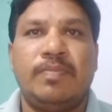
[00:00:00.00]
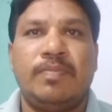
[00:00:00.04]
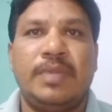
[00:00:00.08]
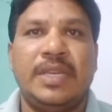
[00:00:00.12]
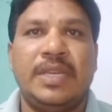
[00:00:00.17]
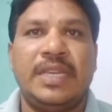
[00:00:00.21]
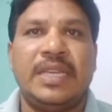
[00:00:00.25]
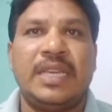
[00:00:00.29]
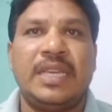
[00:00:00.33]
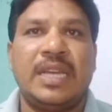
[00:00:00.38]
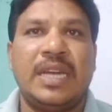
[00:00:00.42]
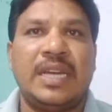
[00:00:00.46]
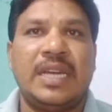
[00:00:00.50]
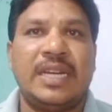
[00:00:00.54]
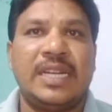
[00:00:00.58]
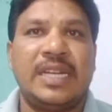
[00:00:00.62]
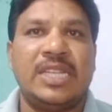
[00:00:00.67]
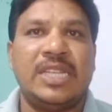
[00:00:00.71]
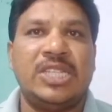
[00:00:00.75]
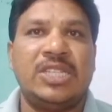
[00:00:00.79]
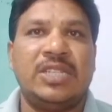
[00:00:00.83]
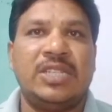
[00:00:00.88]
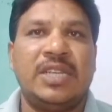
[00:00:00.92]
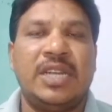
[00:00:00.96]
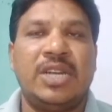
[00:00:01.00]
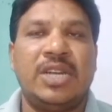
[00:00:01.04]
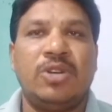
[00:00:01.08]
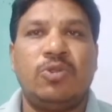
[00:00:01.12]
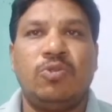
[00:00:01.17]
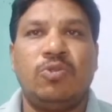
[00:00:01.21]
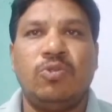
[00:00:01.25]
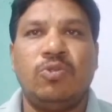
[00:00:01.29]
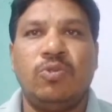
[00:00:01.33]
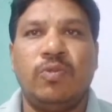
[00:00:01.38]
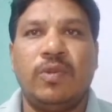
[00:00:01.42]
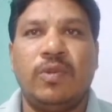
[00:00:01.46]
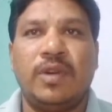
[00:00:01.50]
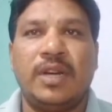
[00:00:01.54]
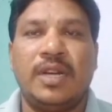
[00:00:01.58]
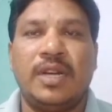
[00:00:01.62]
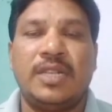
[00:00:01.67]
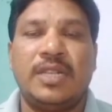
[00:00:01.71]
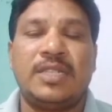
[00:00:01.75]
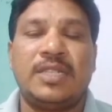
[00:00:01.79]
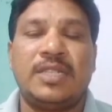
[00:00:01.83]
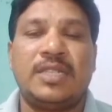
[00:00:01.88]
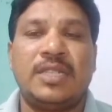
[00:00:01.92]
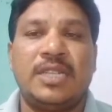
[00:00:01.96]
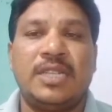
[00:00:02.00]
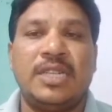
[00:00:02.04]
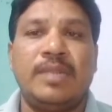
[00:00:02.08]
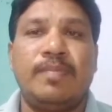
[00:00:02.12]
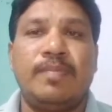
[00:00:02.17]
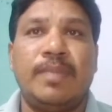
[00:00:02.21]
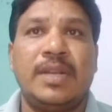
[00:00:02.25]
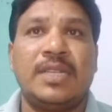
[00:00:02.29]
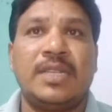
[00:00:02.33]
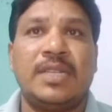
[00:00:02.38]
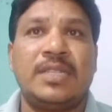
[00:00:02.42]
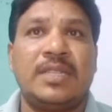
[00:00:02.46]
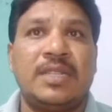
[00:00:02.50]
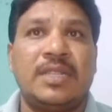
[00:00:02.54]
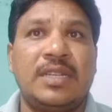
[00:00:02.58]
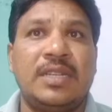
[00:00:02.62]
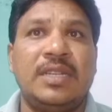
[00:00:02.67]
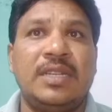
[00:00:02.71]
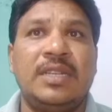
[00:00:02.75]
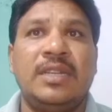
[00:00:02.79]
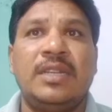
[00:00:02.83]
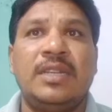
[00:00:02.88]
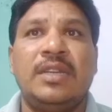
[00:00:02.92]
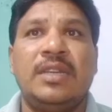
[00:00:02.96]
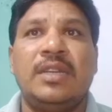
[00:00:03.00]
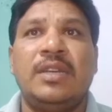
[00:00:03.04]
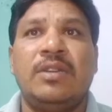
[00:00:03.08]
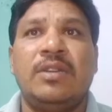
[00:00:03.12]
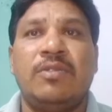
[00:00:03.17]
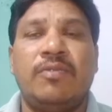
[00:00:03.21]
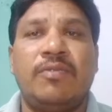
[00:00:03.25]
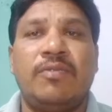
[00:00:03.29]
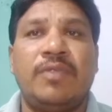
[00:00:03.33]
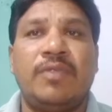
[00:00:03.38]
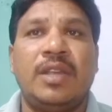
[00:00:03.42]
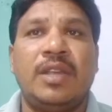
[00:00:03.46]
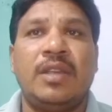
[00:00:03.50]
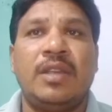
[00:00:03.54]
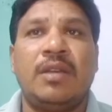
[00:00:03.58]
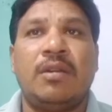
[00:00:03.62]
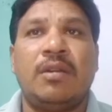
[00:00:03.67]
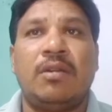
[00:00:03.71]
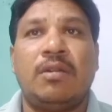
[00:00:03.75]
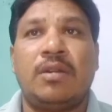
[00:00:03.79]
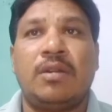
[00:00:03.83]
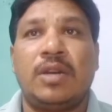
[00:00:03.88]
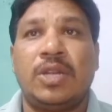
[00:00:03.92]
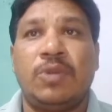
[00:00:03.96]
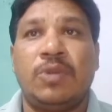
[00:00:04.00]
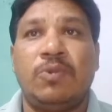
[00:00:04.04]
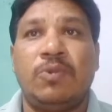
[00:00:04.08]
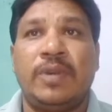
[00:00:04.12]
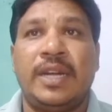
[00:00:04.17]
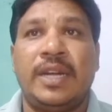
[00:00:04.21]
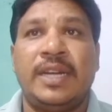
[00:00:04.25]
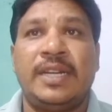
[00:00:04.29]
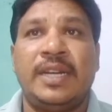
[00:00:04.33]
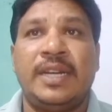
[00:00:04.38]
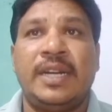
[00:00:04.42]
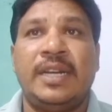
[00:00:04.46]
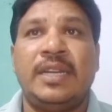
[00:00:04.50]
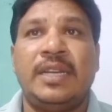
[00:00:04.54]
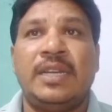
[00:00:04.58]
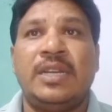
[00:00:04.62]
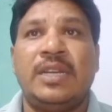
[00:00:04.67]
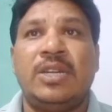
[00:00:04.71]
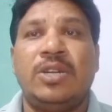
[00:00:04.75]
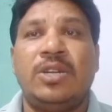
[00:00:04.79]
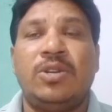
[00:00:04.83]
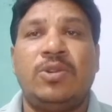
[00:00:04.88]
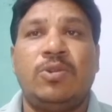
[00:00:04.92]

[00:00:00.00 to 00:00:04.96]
being arranged in two whorls 3 plus 3 free or united